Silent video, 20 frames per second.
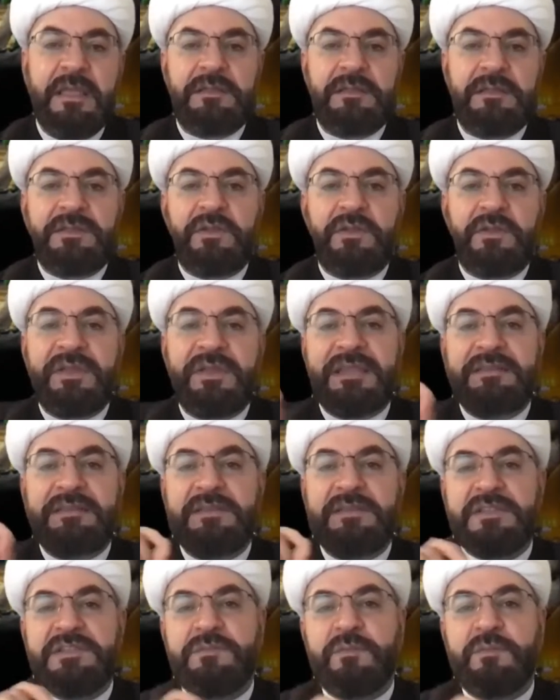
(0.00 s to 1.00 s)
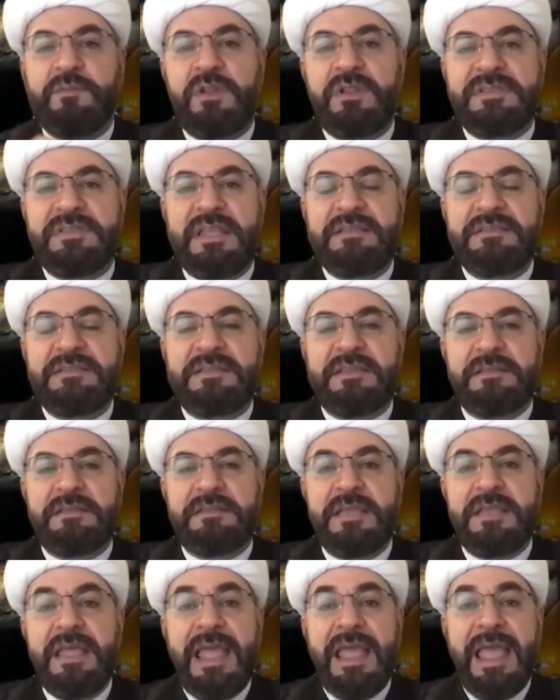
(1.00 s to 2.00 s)
until you get to the smallest
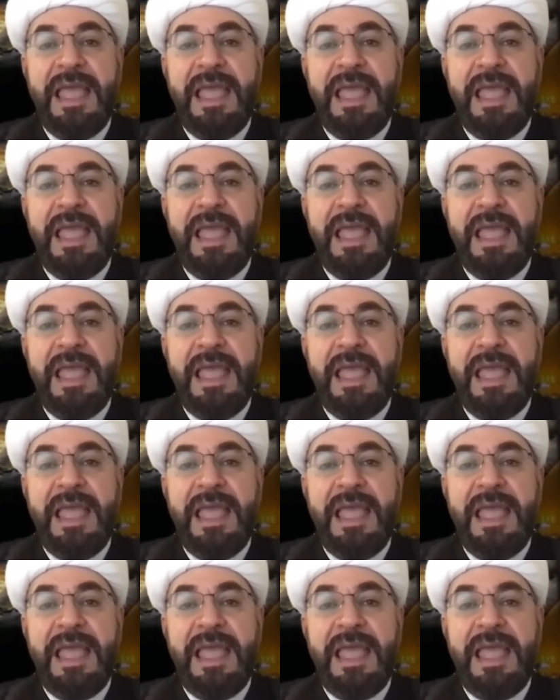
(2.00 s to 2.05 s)
instance.